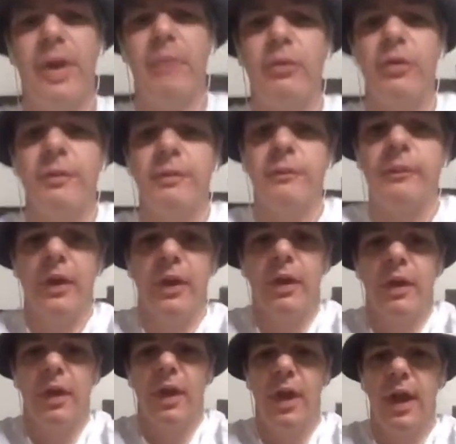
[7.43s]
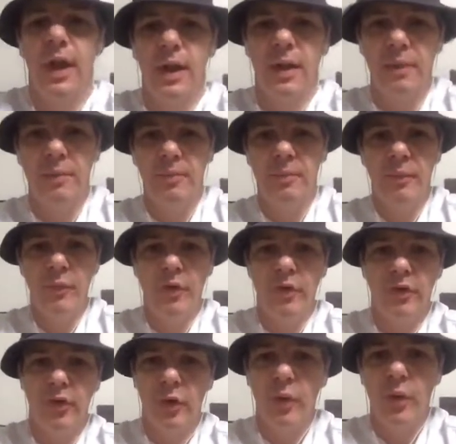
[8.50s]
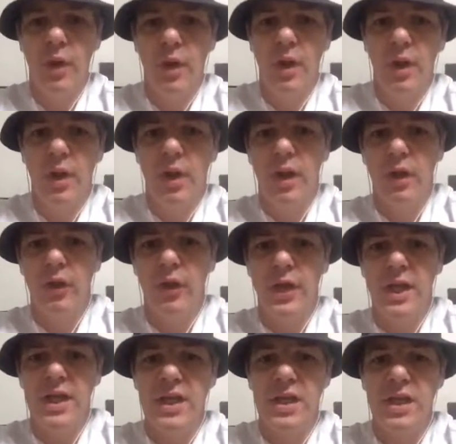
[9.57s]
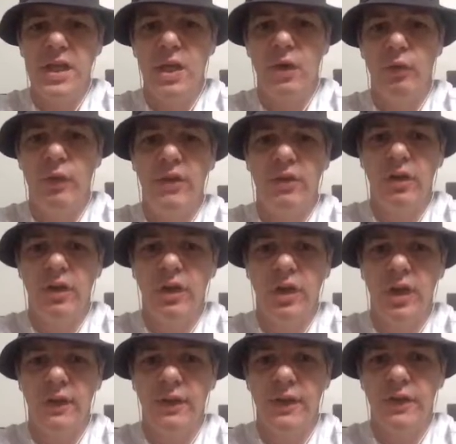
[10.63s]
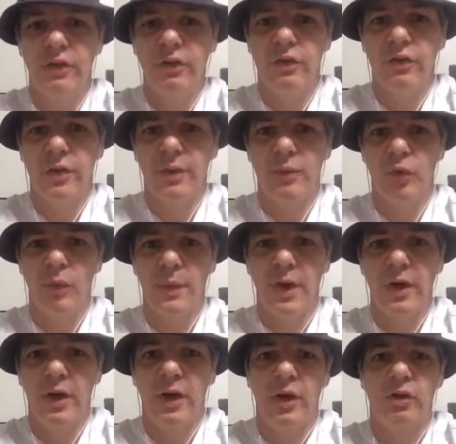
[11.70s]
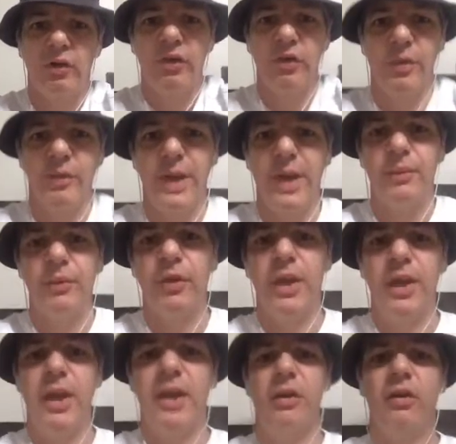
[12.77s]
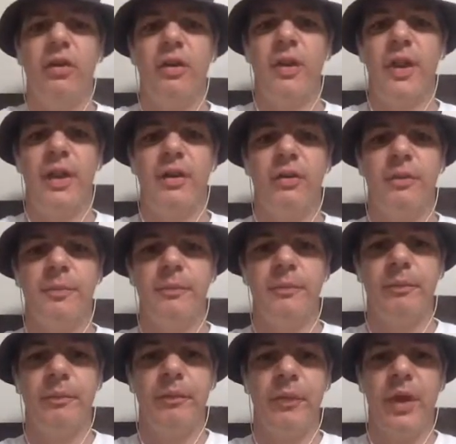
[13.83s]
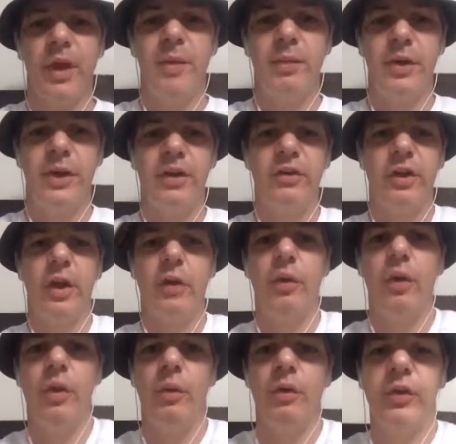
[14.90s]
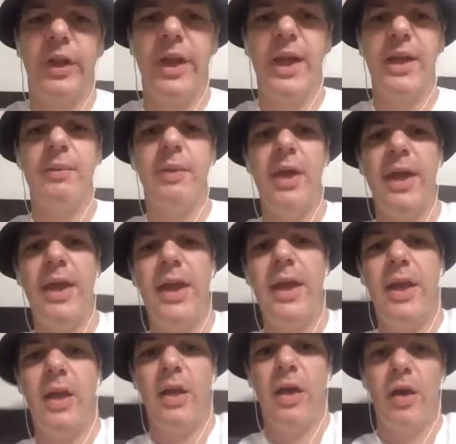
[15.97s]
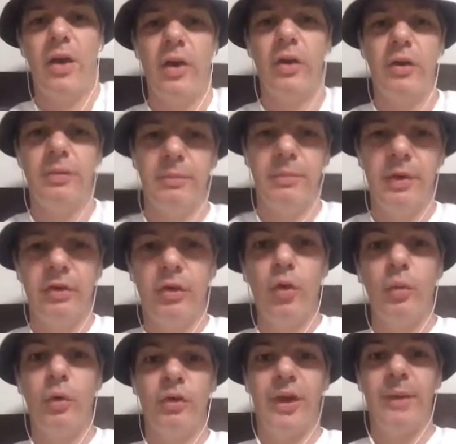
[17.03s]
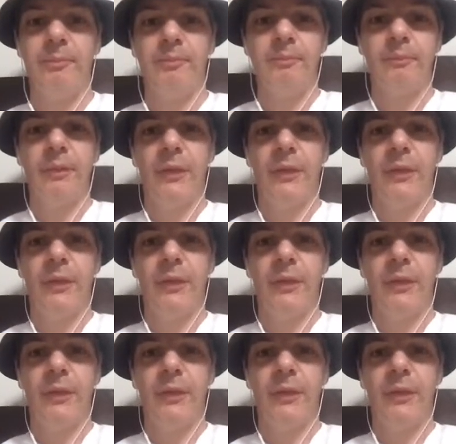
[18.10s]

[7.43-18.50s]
caps. Uh, so the reason this I'm talking about concussion and scrum caps is that a couple of days ago there was a game in Ireland, a schoolboys game